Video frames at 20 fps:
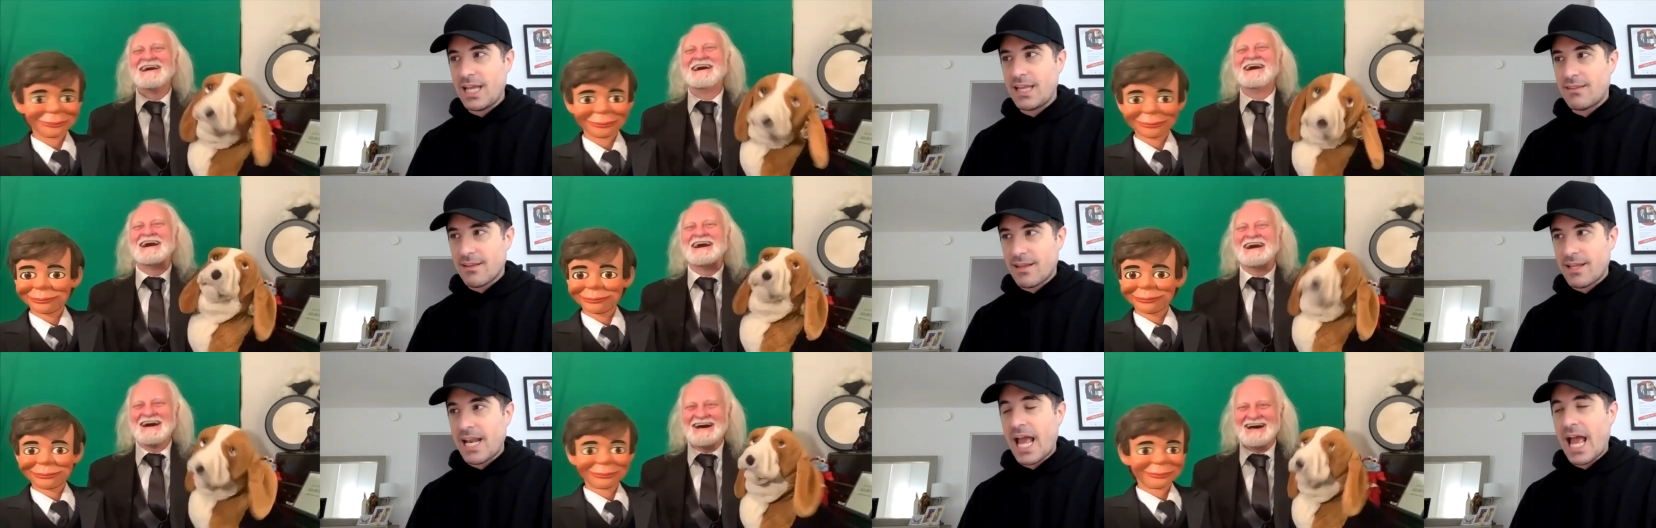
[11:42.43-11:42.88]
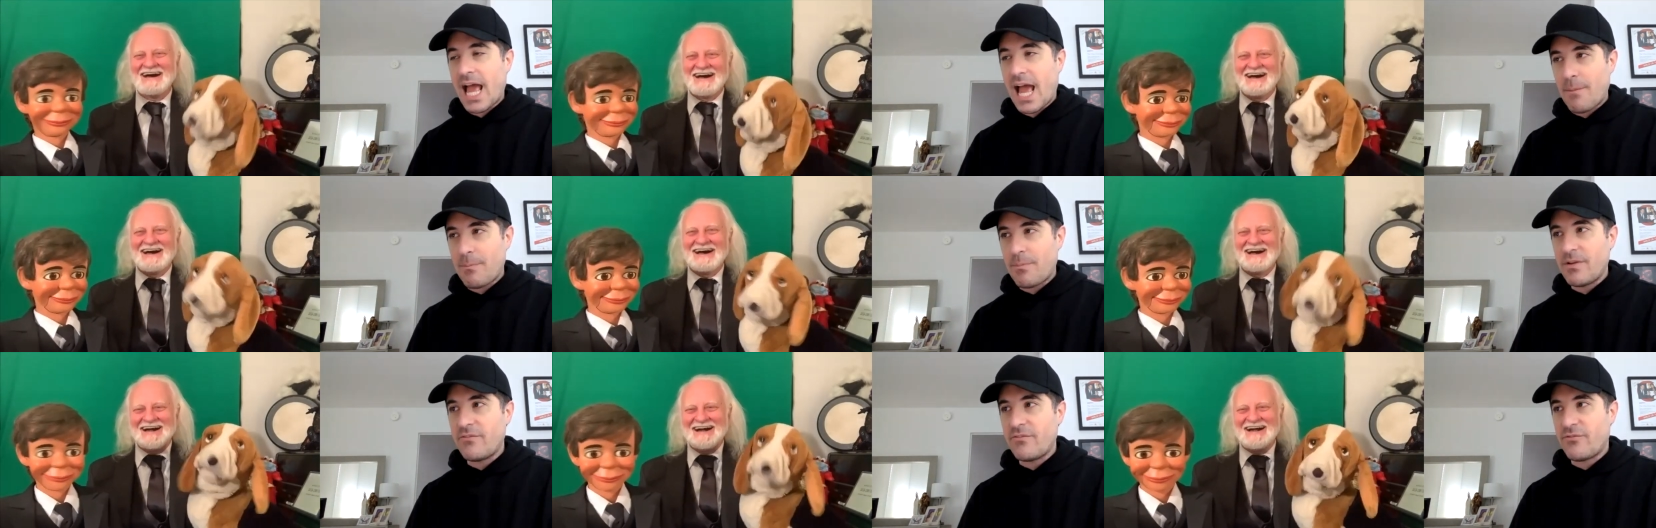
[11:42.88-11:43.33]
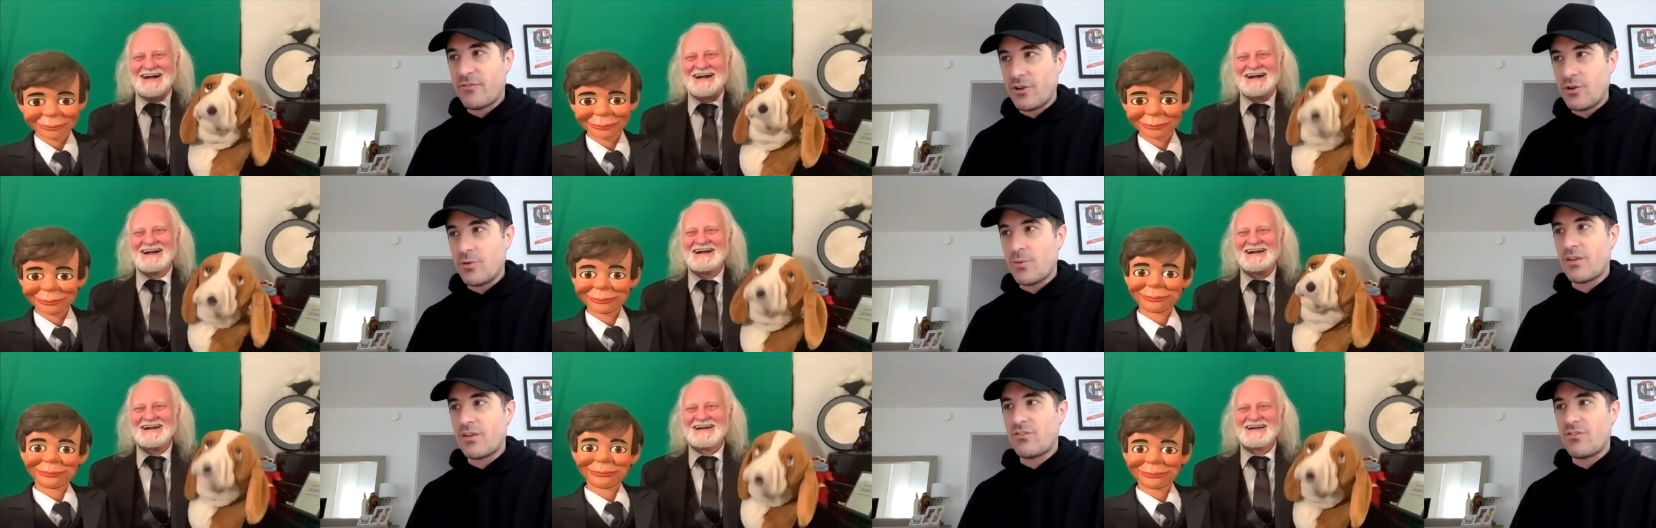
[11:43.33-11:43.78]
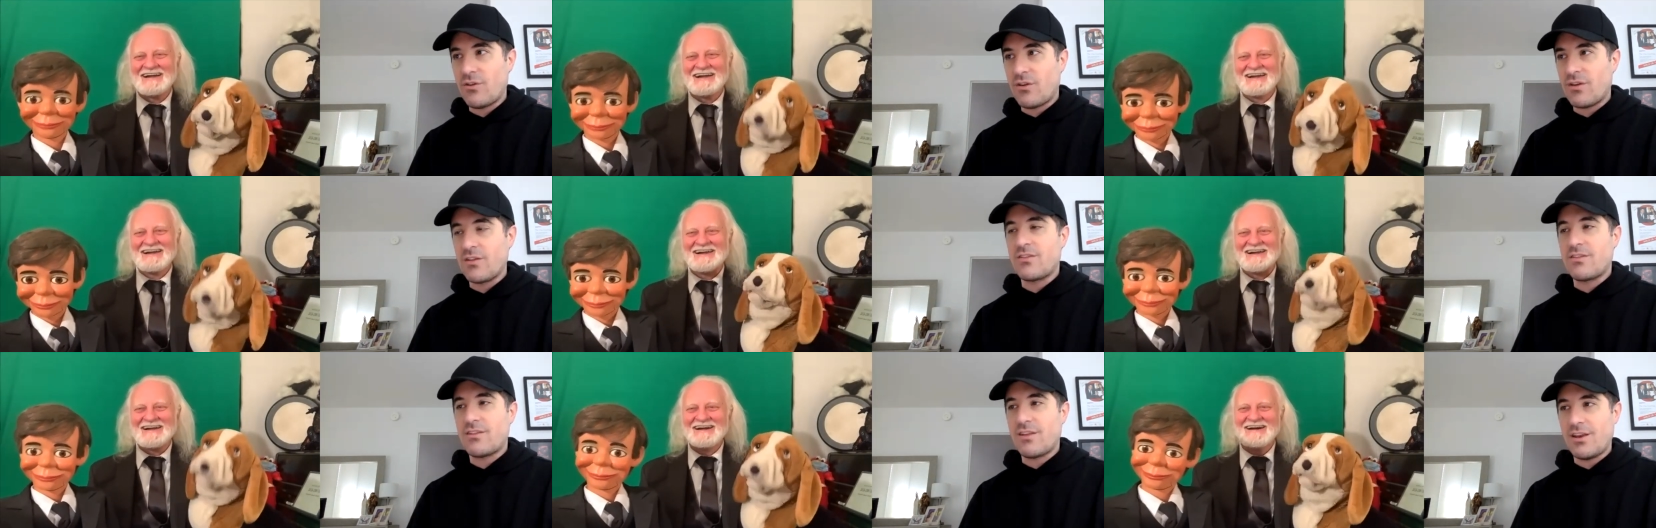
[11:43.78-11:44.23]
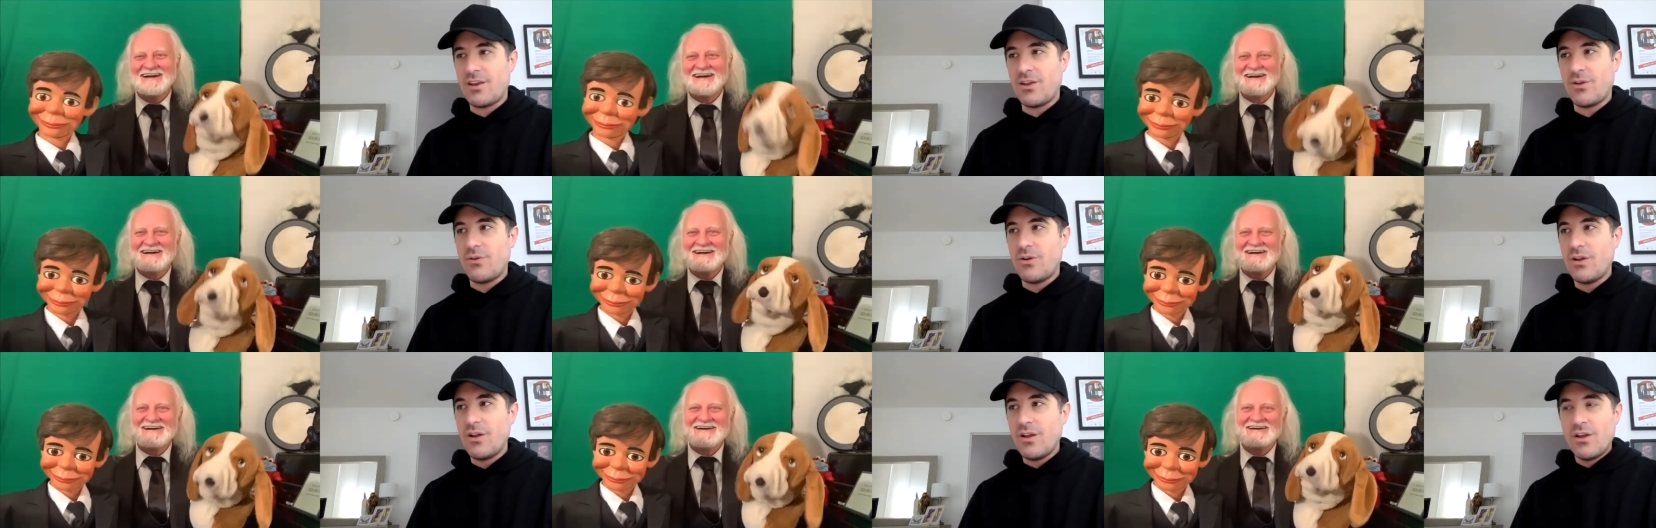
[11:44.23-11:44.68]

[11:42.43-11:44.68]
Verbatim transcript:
Speaker 1: It's going to happen for you as you continue